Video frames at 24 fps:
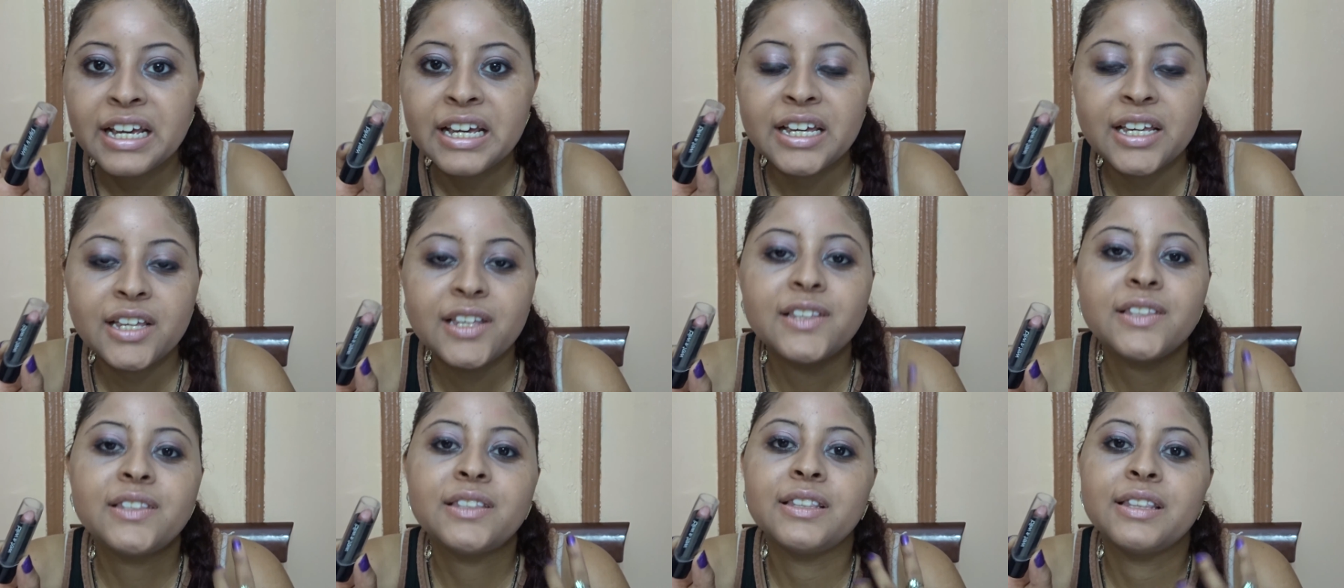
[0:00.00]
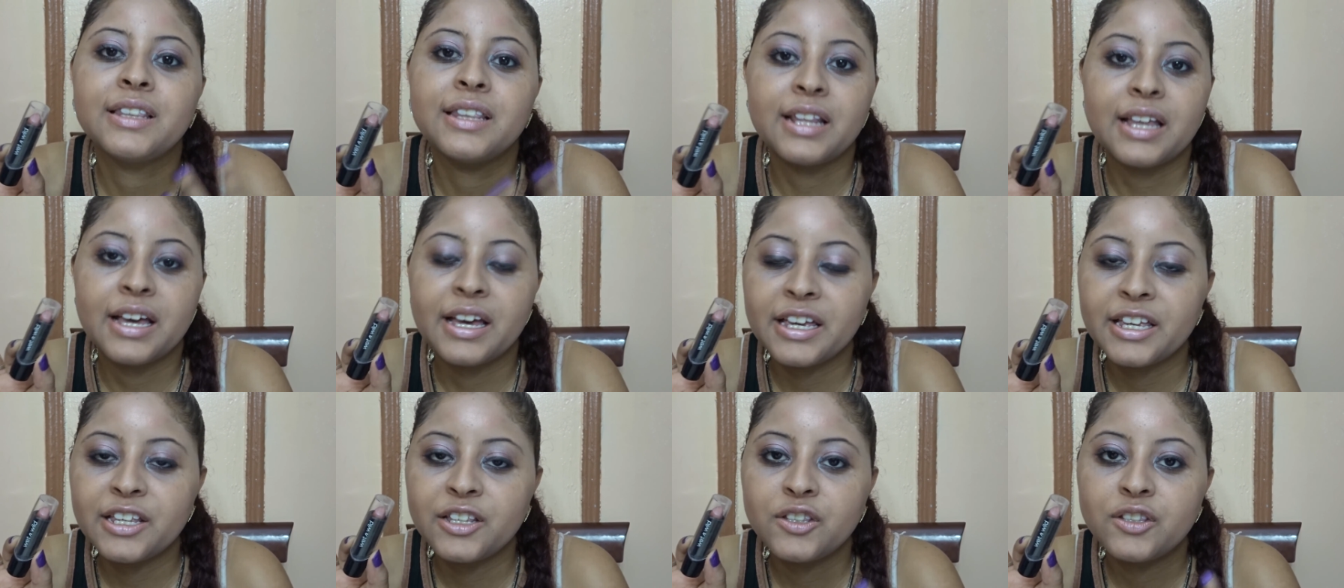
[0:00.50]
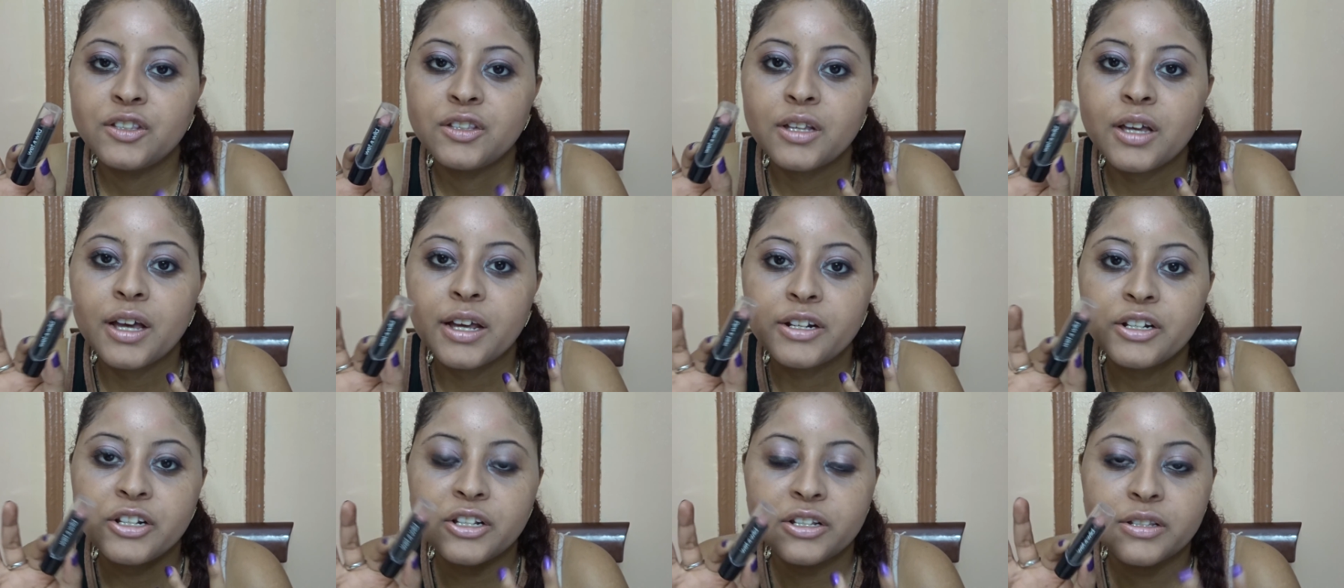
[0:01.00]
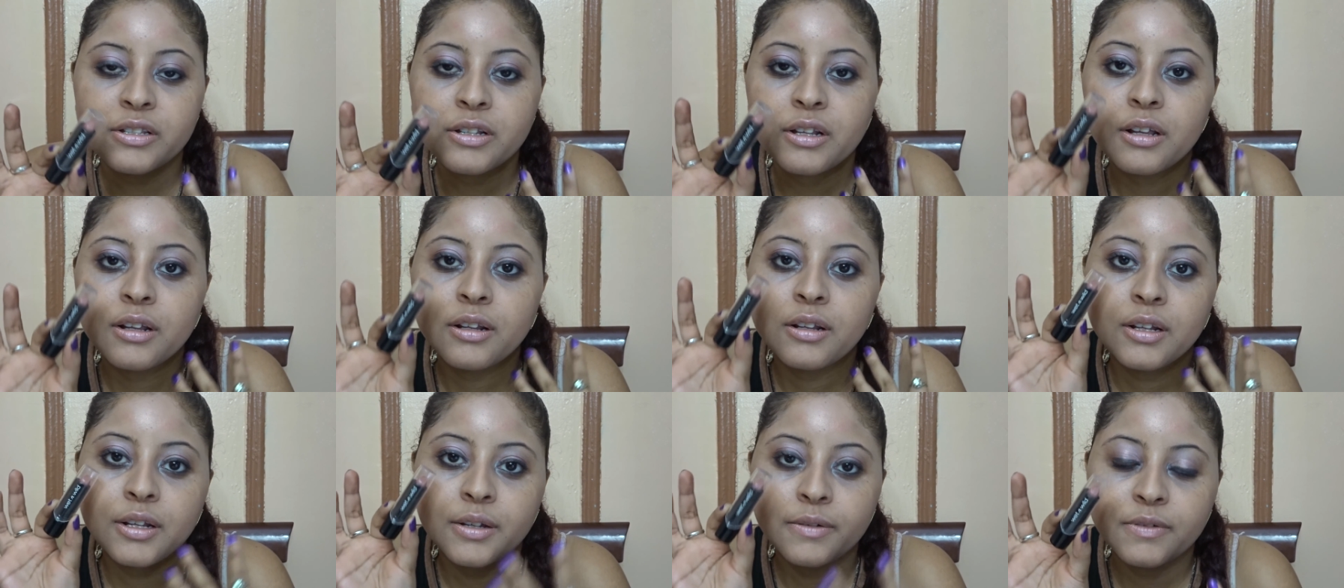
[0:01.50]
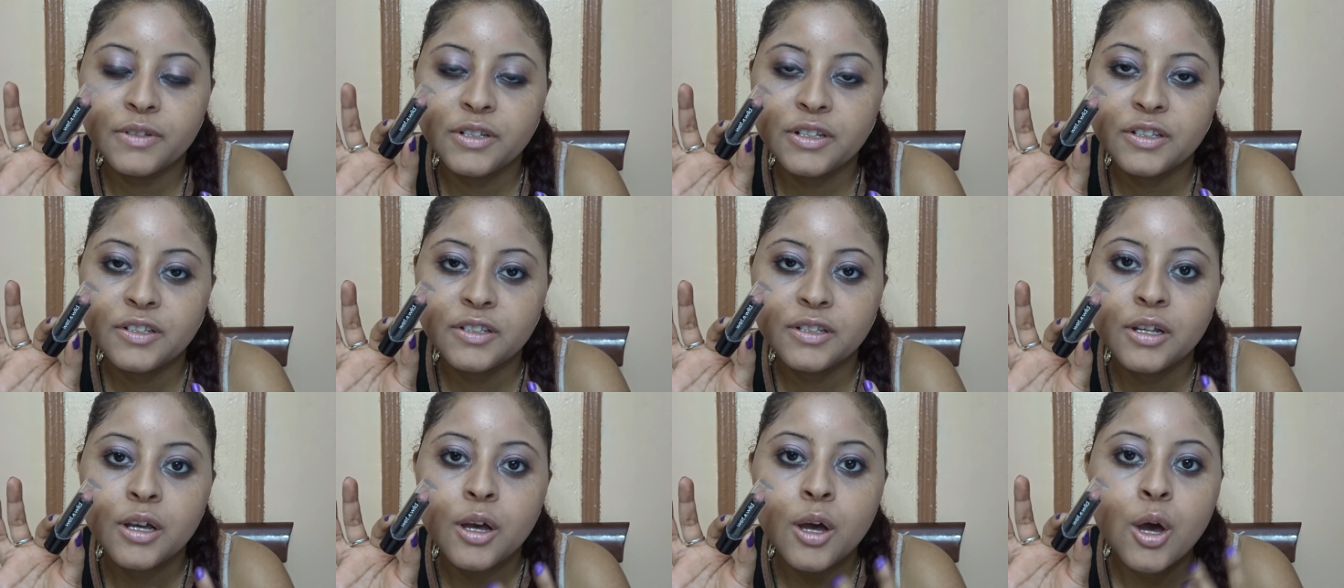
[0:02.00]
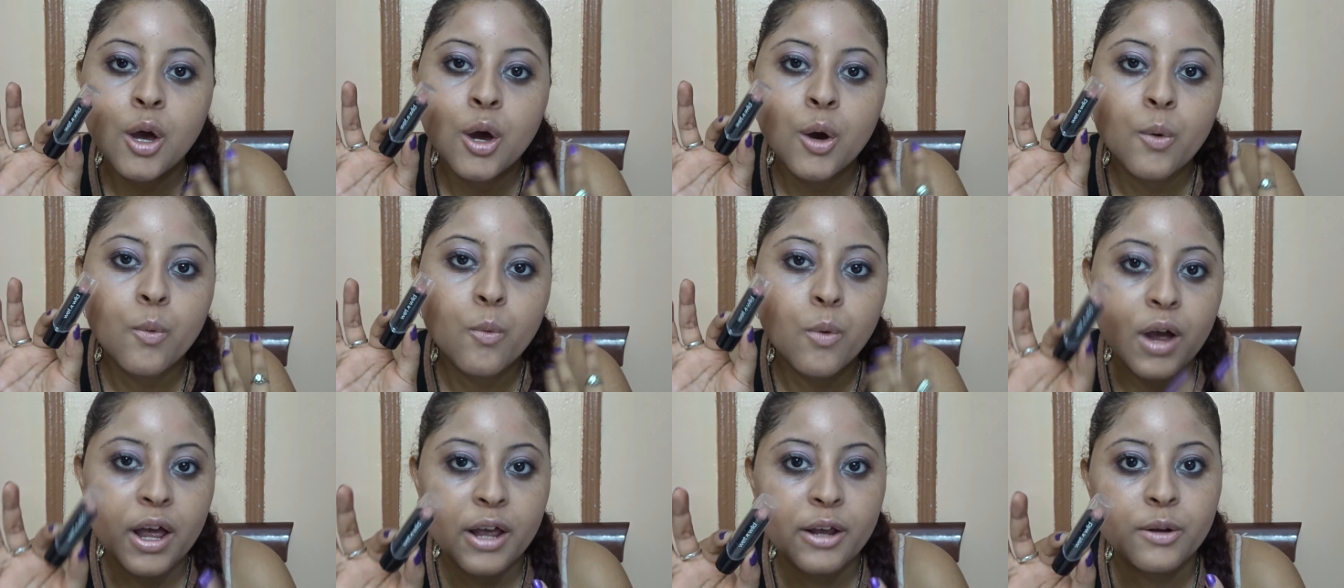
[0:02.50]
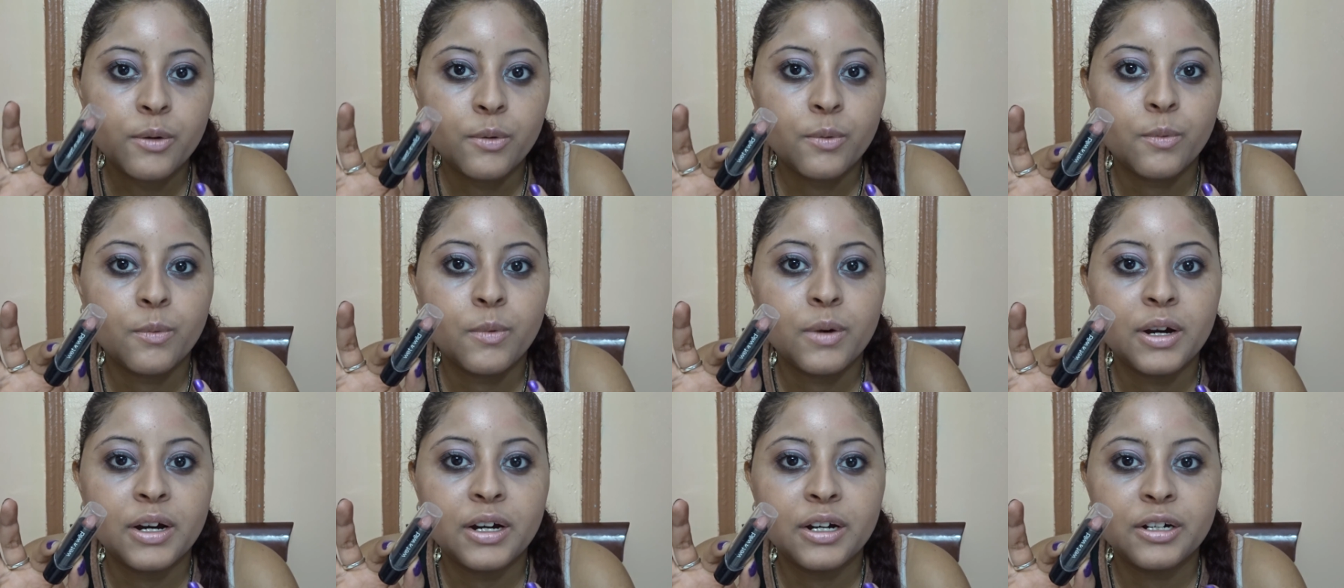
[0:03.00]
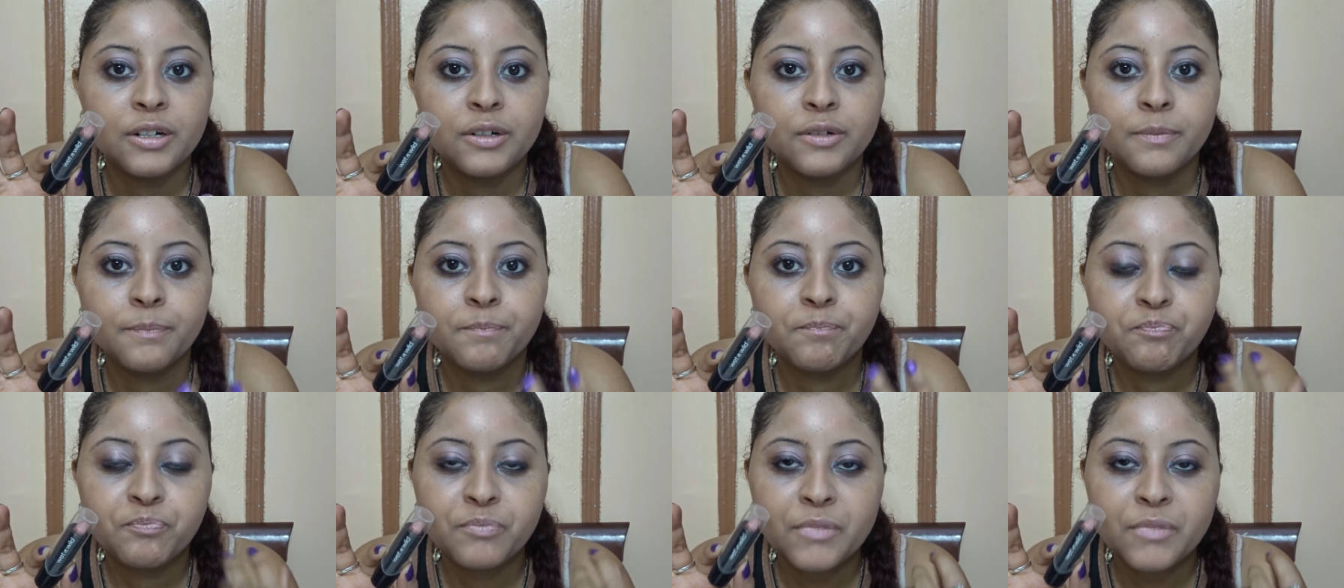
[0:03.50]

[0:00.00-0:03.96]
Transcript: It's nice. I just love this Wet n Wild.